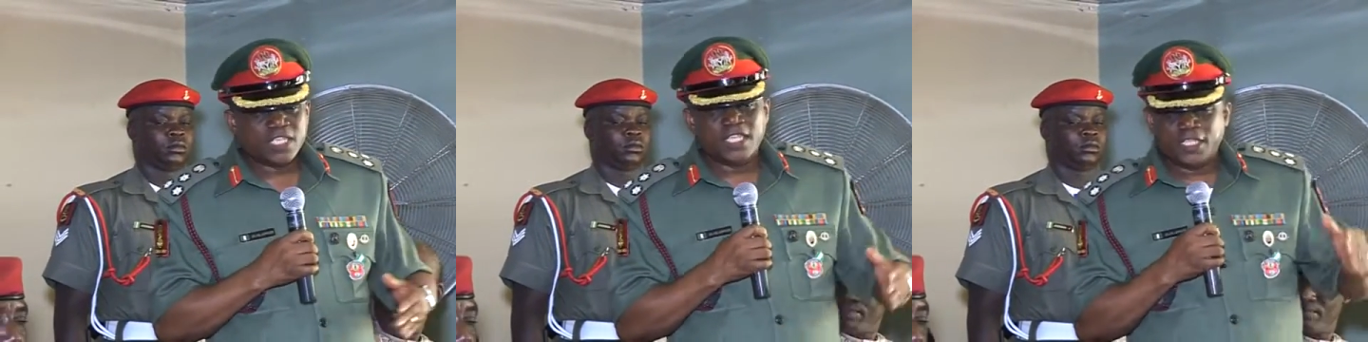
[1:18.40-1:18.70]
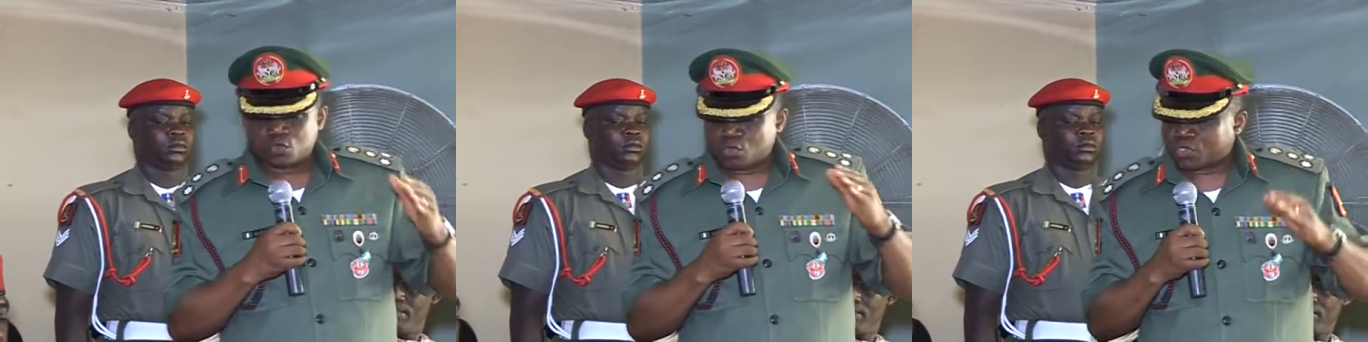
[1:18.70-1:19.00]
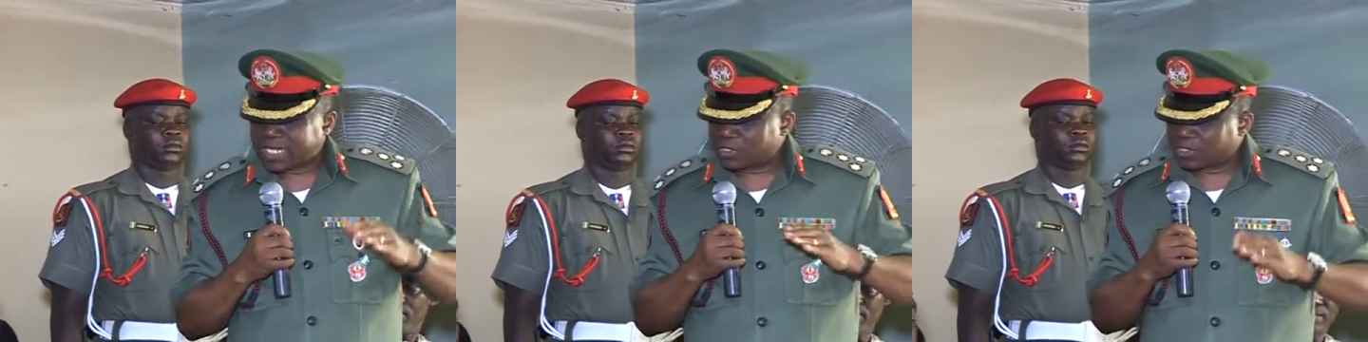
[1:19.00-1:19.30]
Speaker 1: In
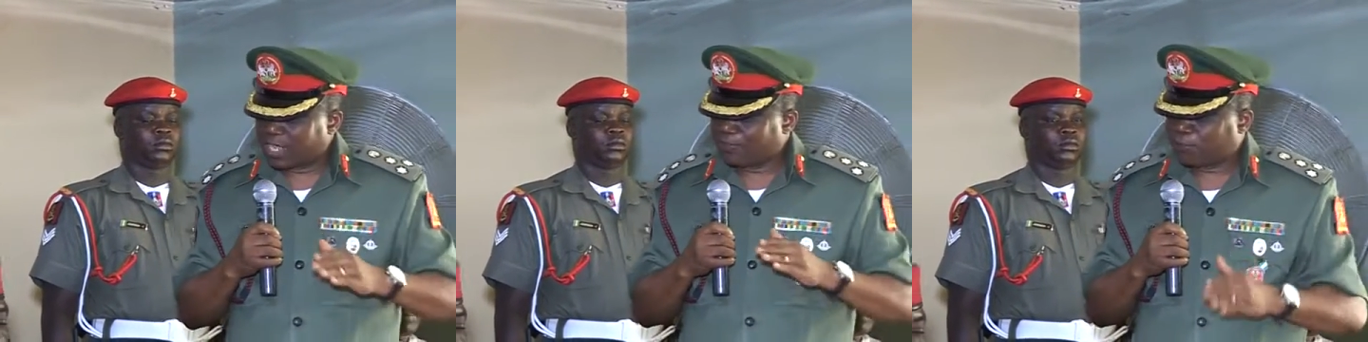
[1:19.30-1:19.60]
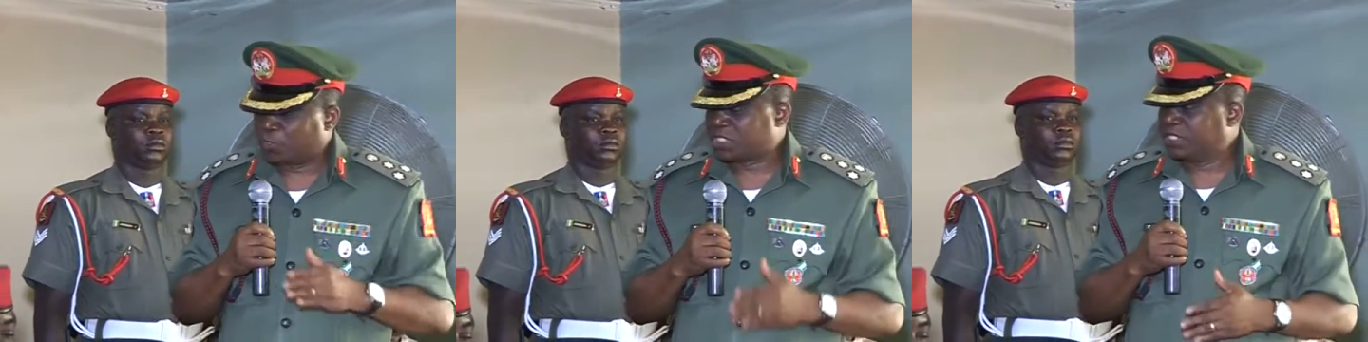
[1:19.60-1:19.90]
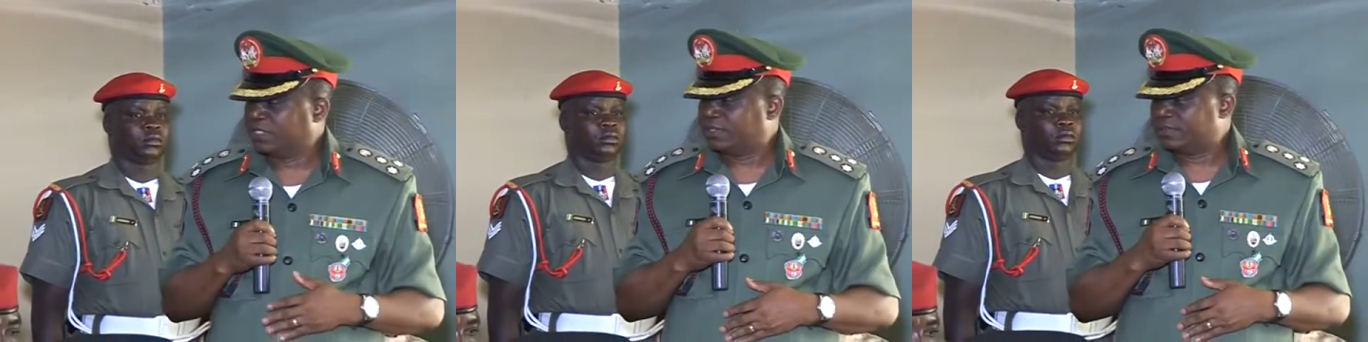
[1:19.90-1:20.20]

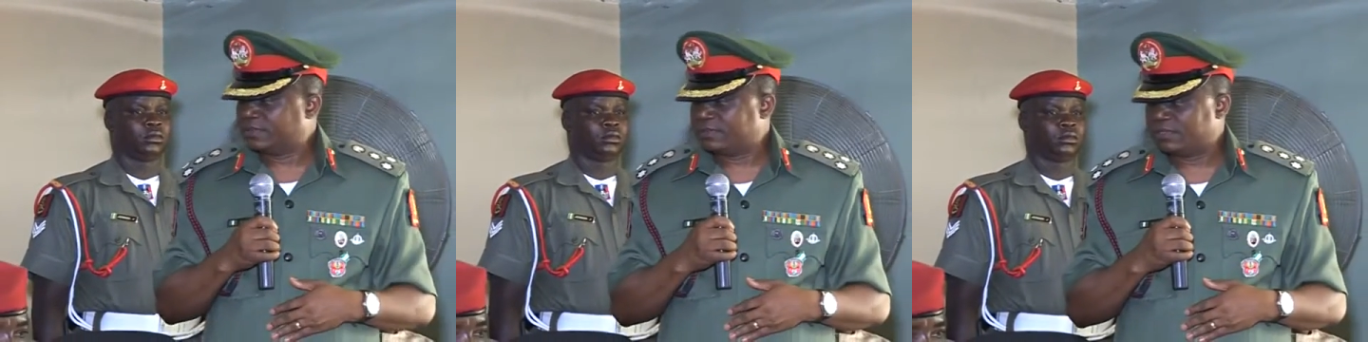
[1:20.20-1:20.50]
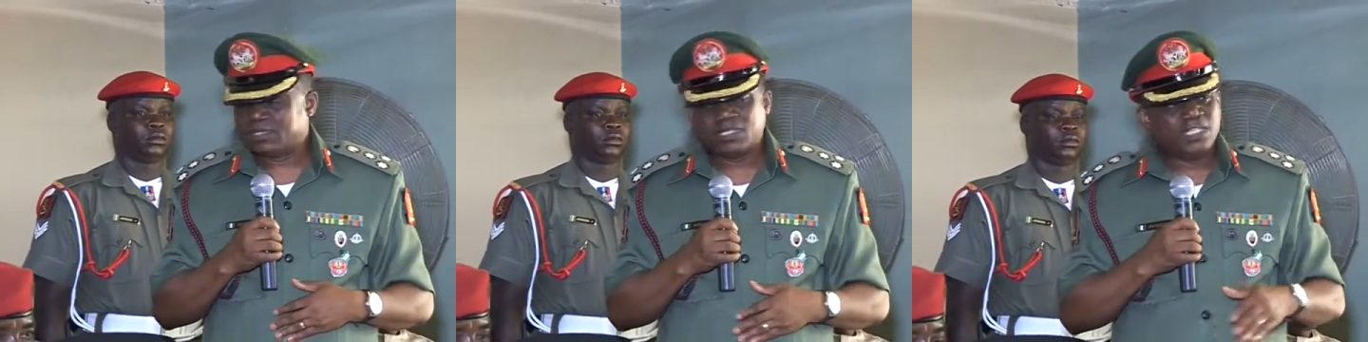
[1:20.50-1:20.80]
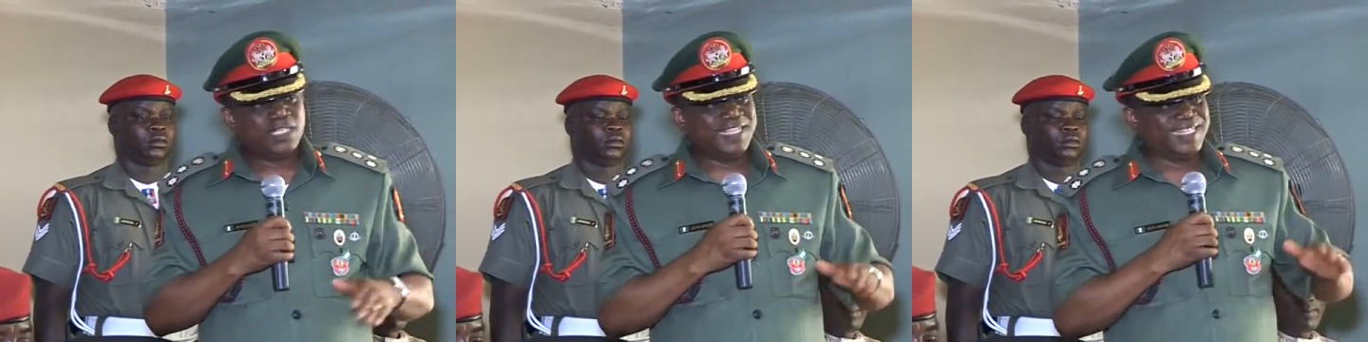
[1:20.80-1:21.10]
2014,
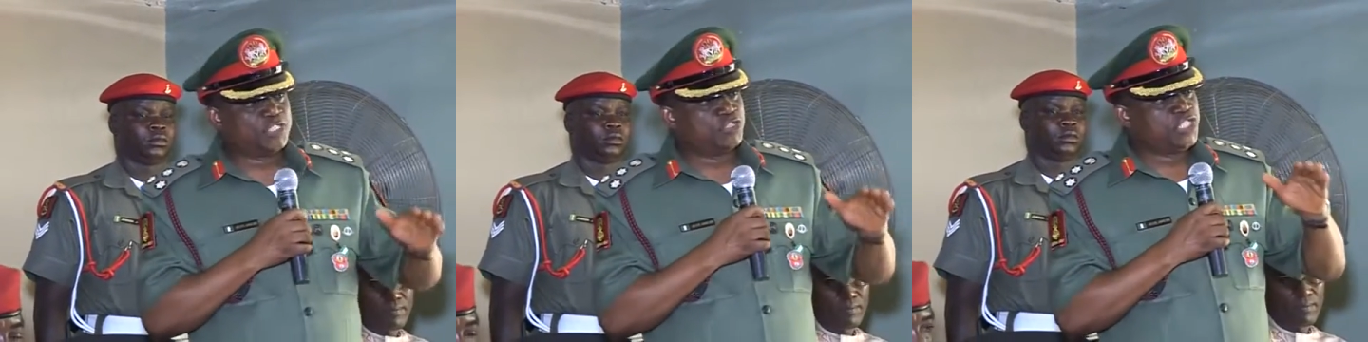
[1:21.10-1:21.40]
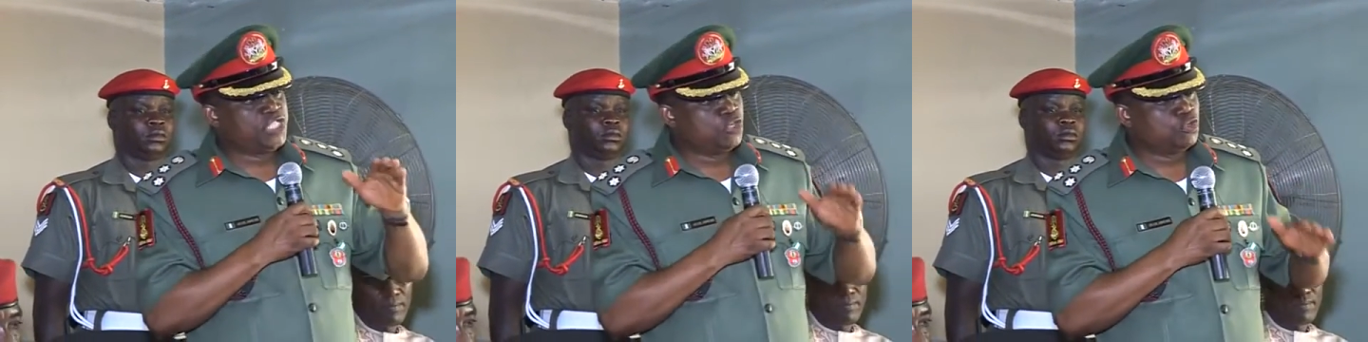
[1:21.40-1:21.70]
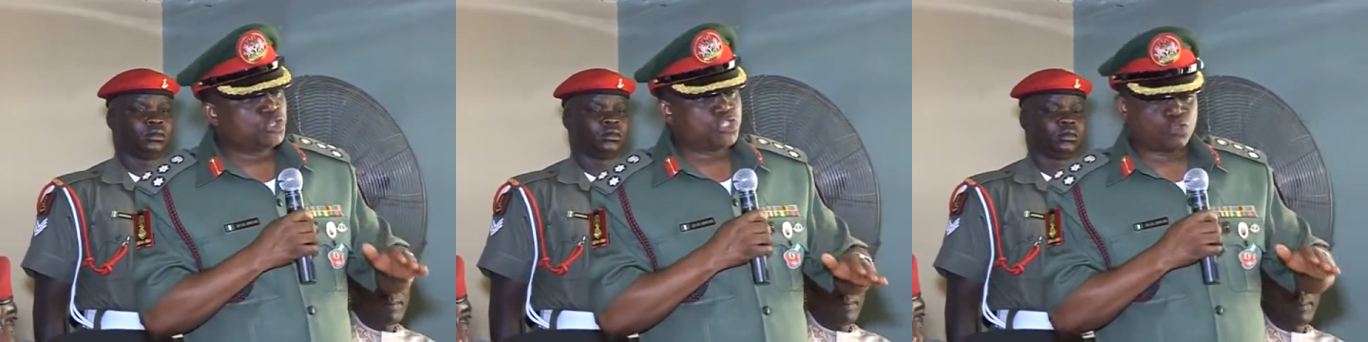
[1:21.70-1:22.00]
it
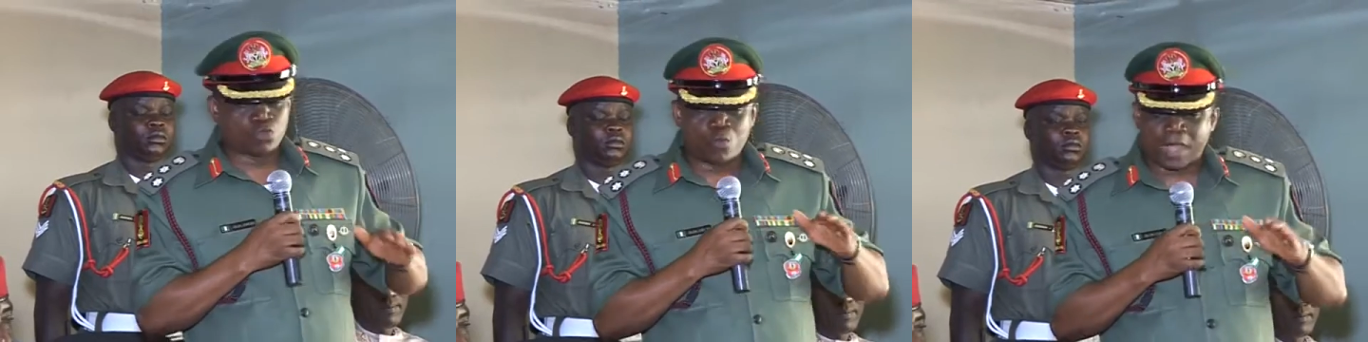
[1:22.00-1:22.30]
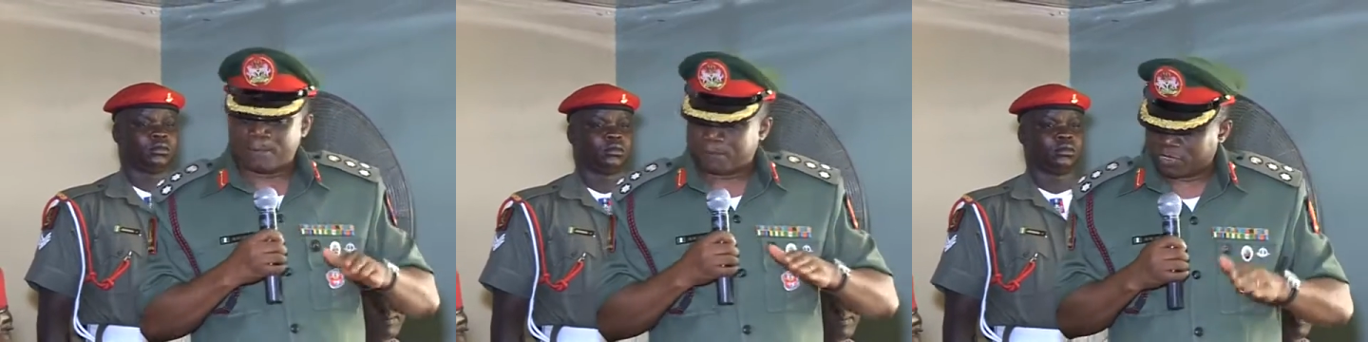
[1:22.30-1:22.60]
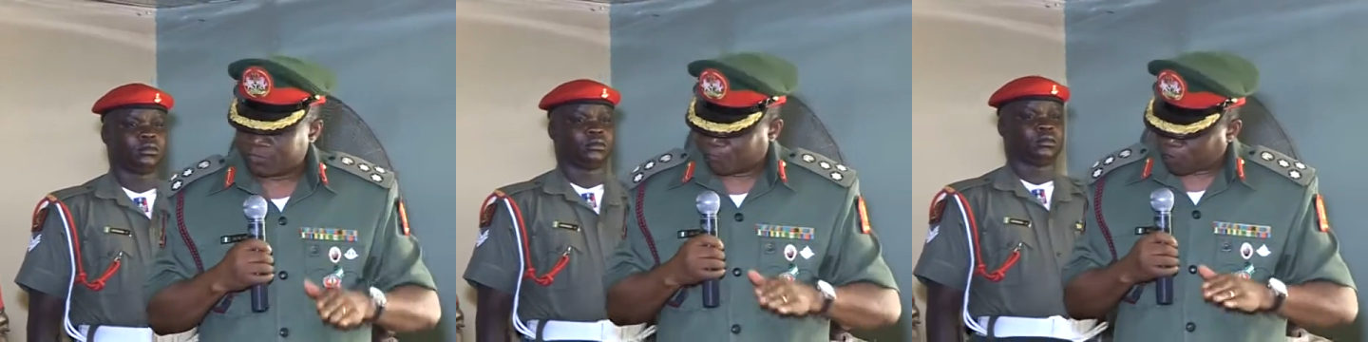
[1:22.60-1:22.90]
reduced to
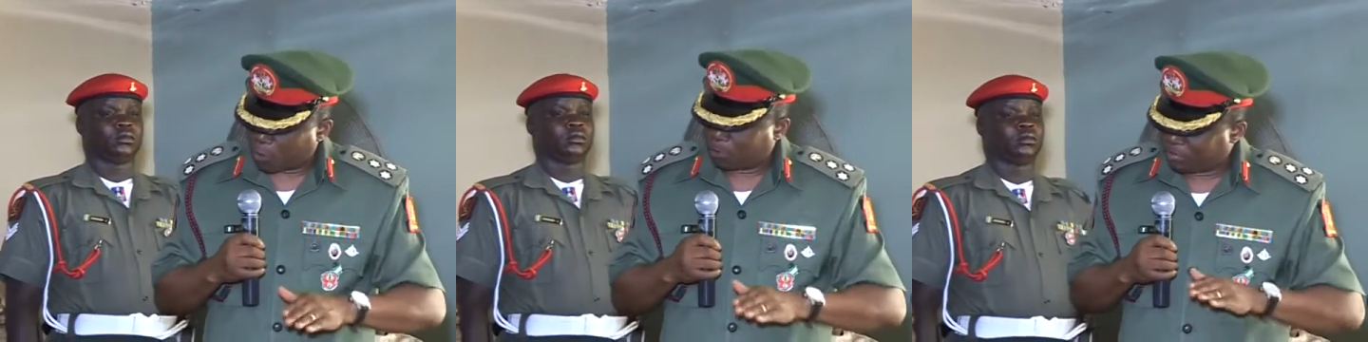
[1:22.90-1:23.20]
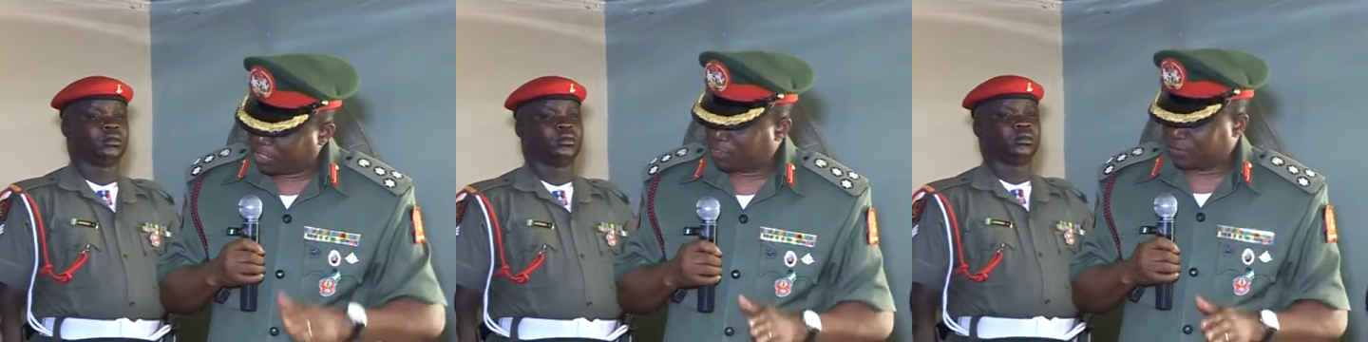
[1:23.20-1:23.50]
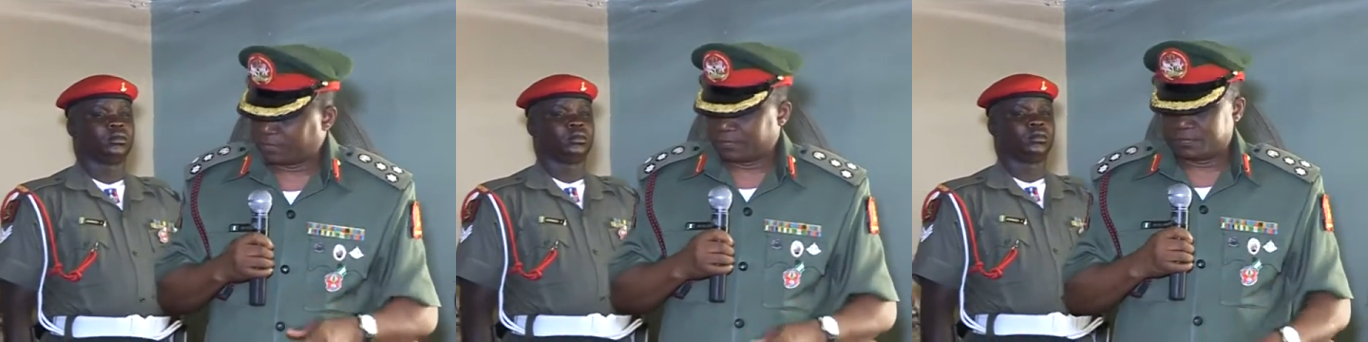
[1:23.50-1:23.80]
1.4 billion.